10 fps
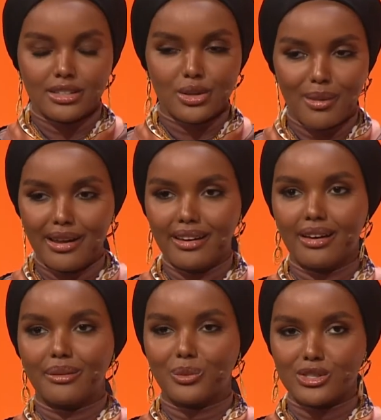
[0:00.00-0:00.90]

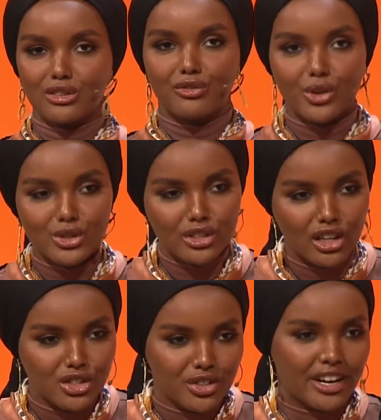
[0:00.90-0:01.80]
Somalia was the first
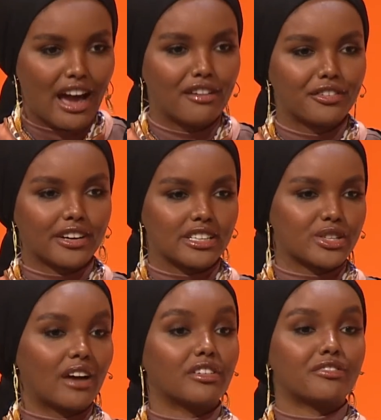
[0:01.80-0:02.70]
country in Africa to
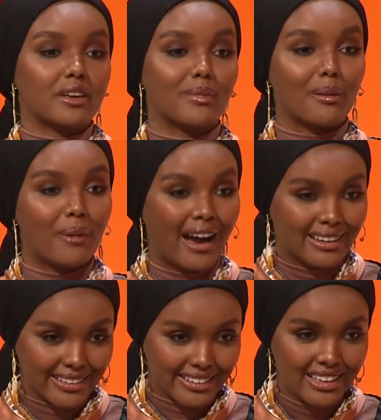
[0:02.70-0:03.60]
have a female
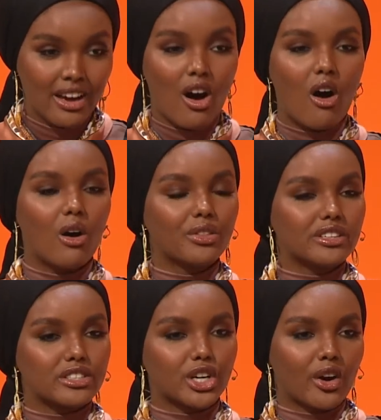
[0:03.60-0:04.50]
pilot. All
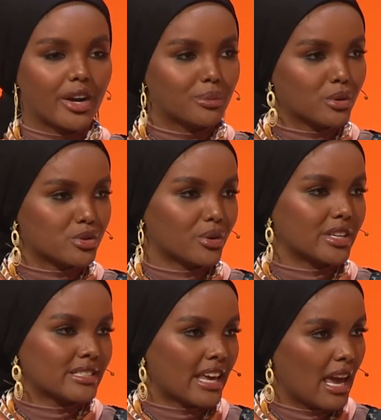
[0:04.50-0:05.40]
these incredible
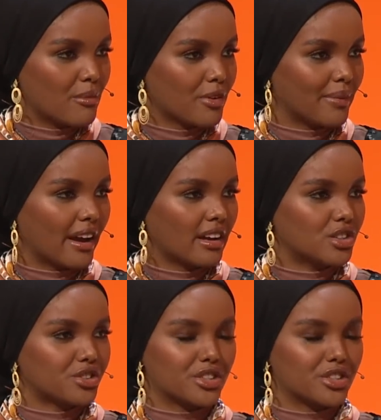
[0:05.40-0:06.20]
stories came from that country.